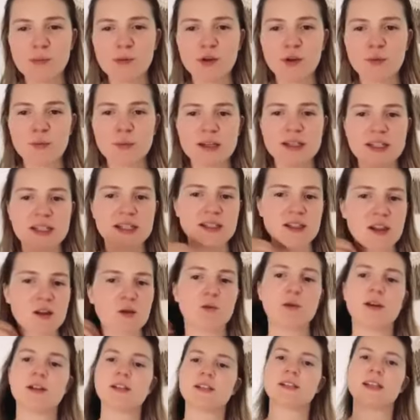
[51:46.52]
The board meetings are
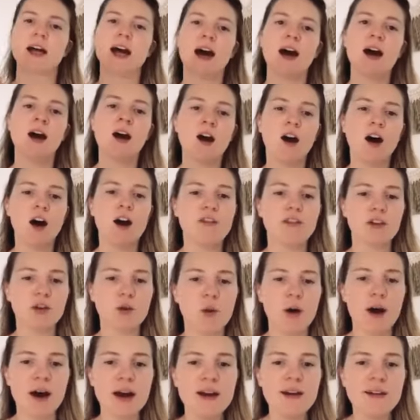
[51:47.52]
the ones that are
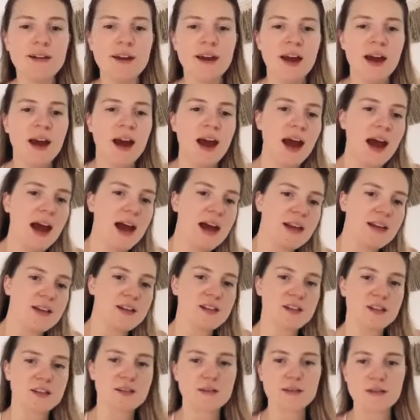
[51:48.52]
required.
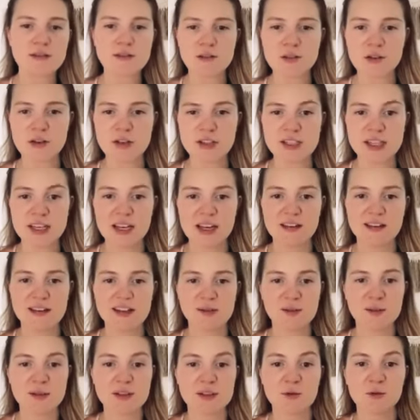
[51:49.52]
And you can see here,
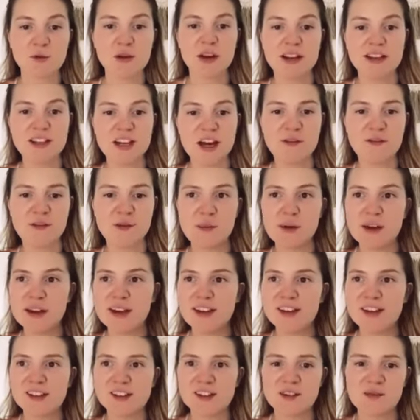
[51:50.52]
this one's a weird time for
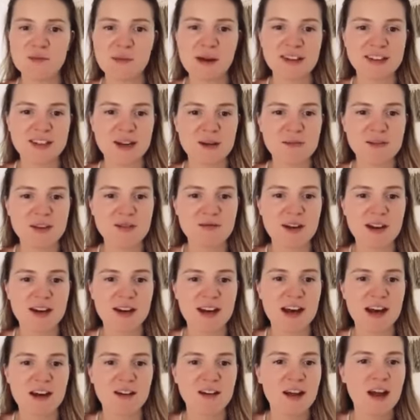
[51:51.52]
me because of my time zone right
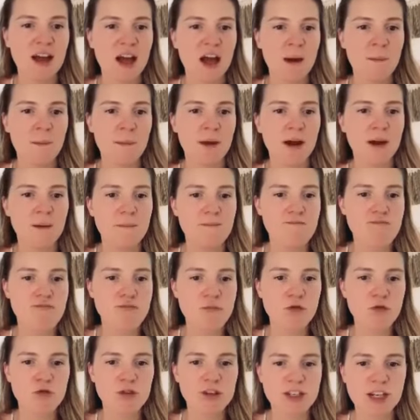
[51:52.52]
now, but
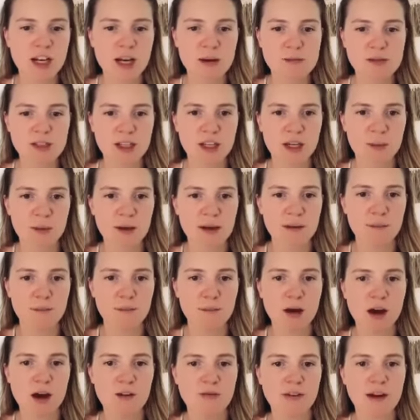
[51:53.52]
all the times are going to be
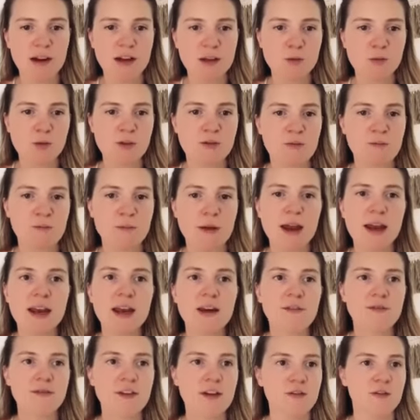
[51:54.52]
perfect. We've made
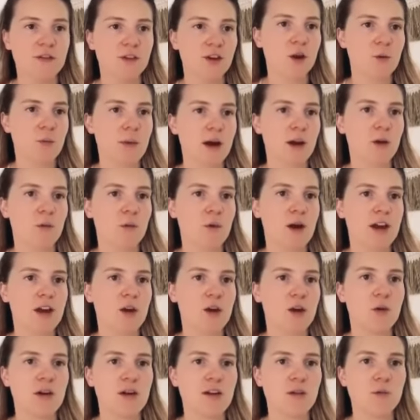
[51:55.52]
it fit for no matter where
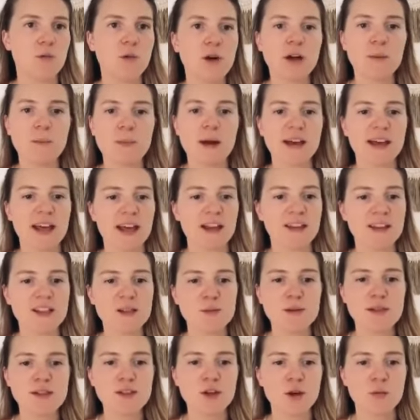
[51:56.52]
you are in the world. But again,
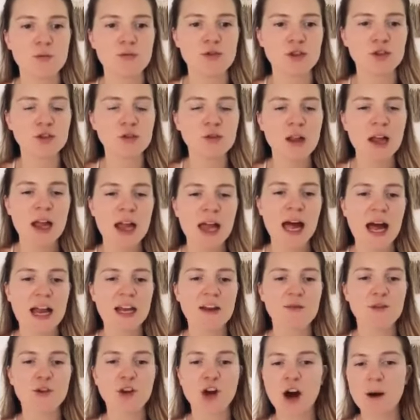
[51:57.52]
these ones are optional.
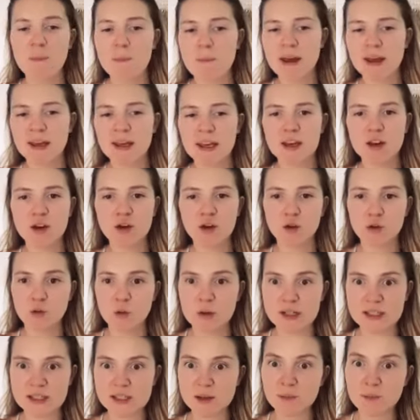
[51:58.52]
And if you can't make it, you can
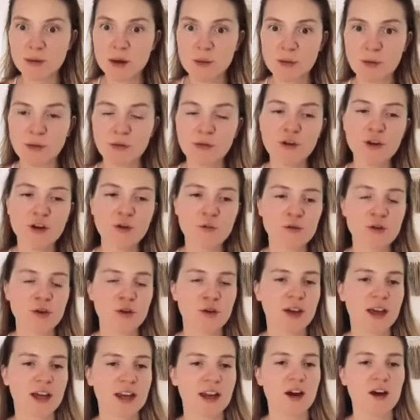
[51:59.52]
always submit before and
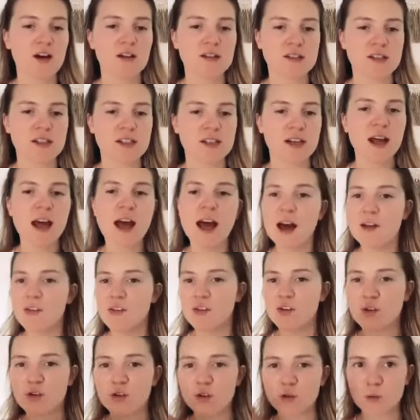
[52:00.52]
you can get it answered. And
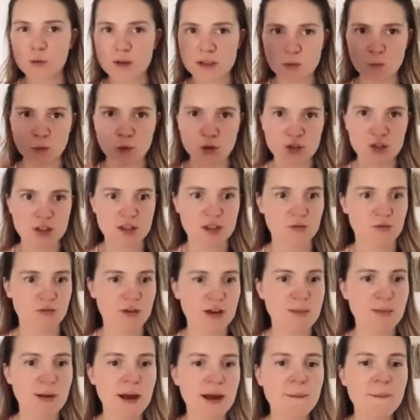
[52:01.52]
then you can always watch the
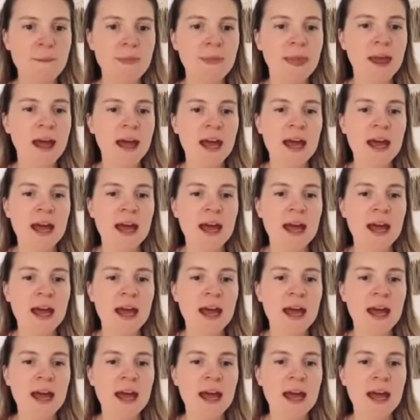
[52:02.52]
replay.